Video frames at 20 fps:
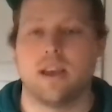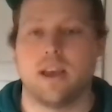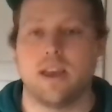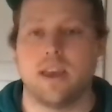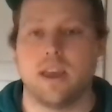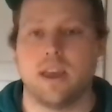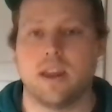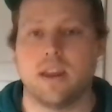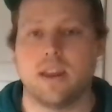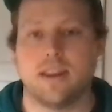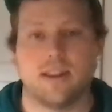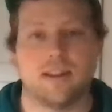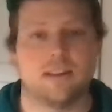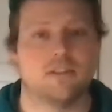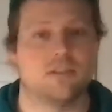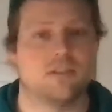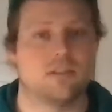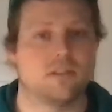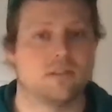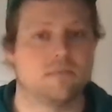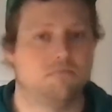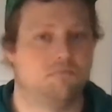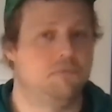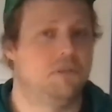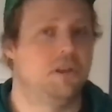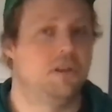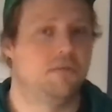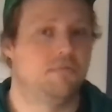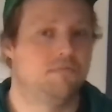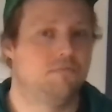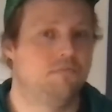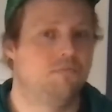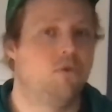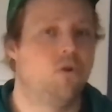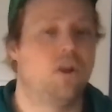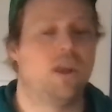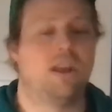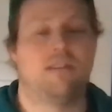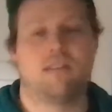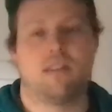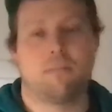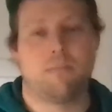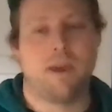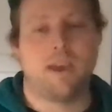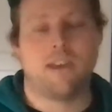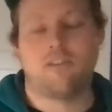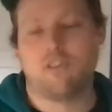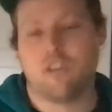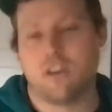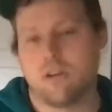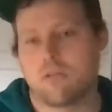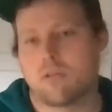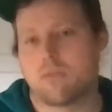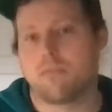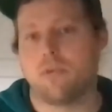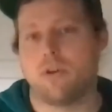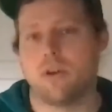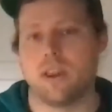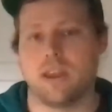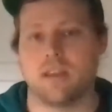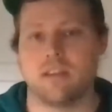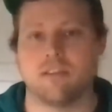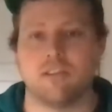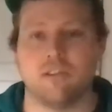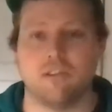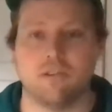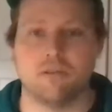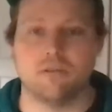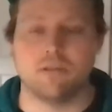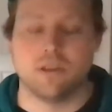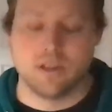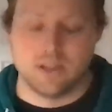in, and it's just, you know, pointing to the patient or pointing to